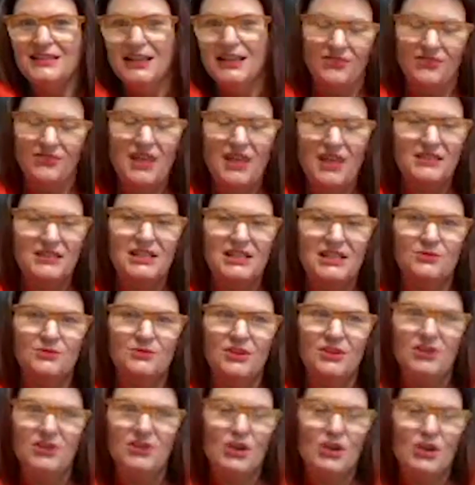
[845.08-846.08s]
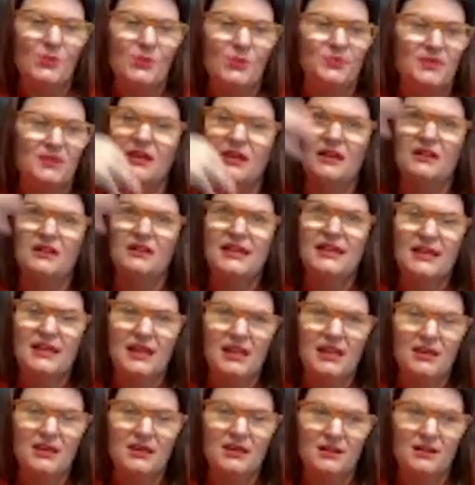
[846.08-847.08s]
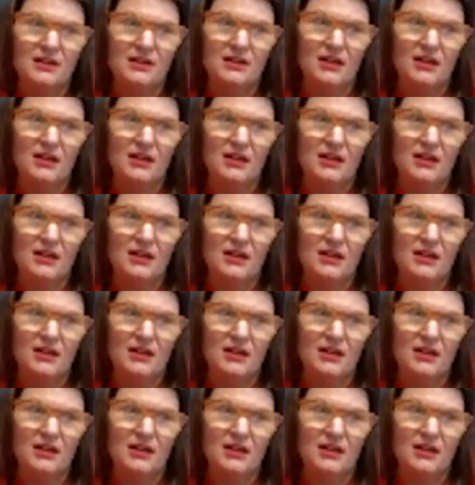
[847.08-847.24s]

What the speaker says: things that are, a decade